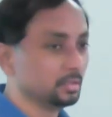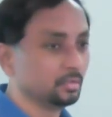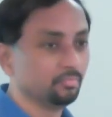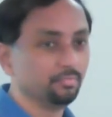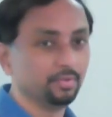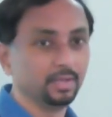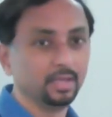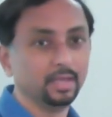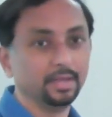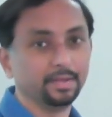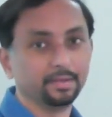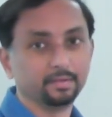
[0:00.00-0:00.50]
the
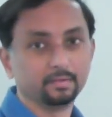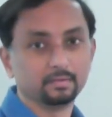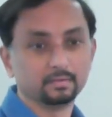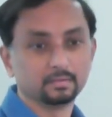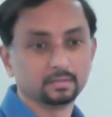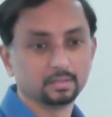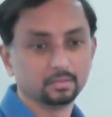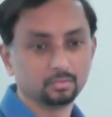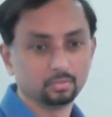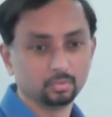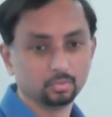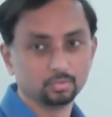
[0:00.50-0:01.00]
feeling.
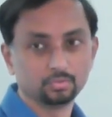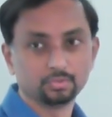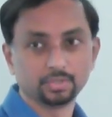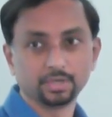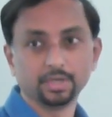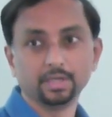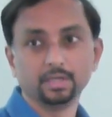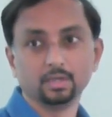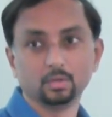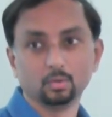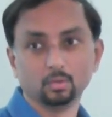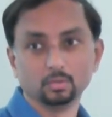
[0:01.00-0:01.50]
That's those
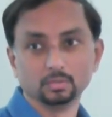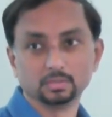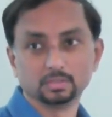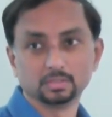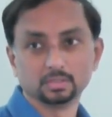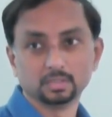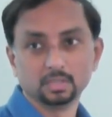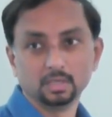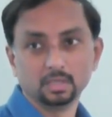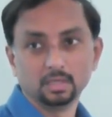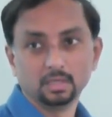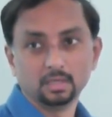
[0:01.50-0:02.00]
3 tones.